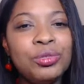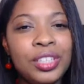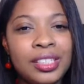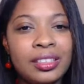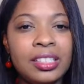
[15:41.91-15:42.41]

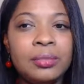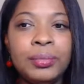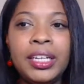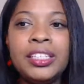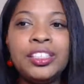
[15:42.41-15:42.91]
justice
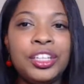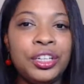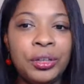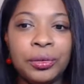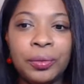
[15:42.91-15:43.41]
mean to
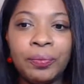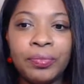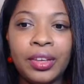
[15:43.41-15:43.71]
you?